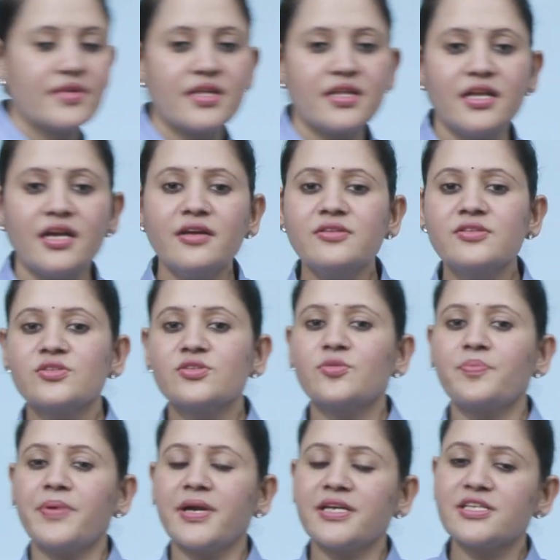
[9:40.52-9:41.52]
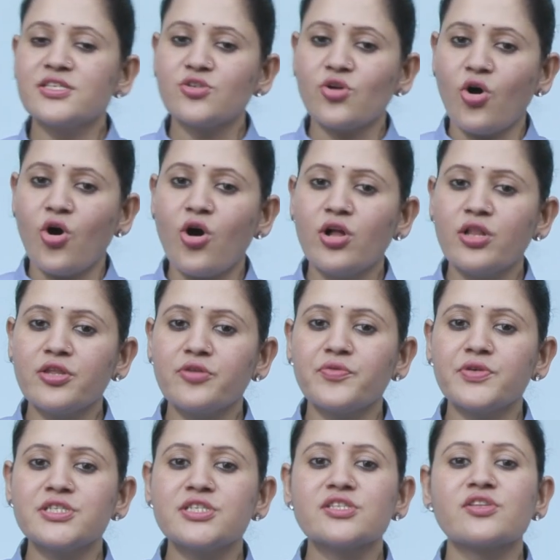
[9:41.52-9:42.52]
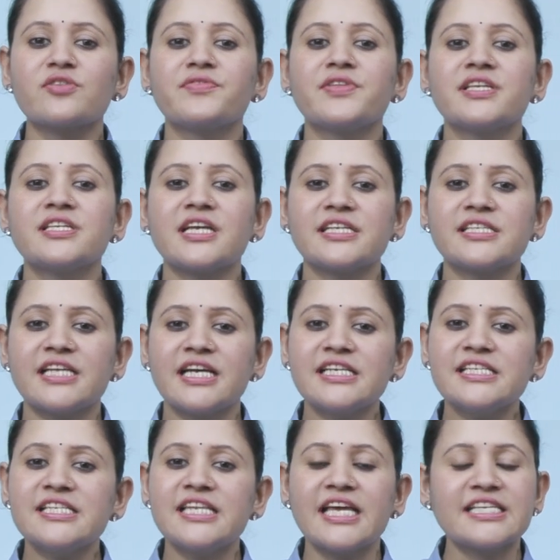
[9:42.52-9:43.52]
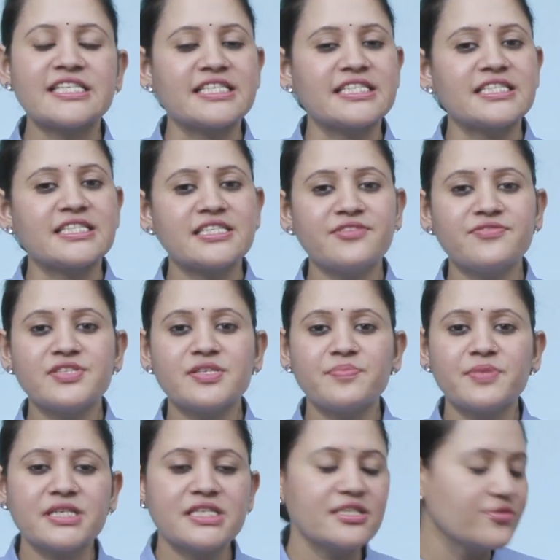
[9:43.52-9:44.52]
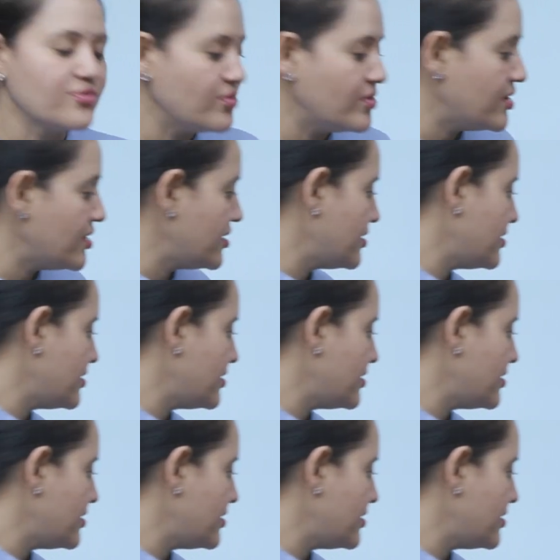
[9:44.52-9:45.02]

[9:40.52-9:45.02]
Clear? So practice all the questions of this exercise. Next is divisibility rule.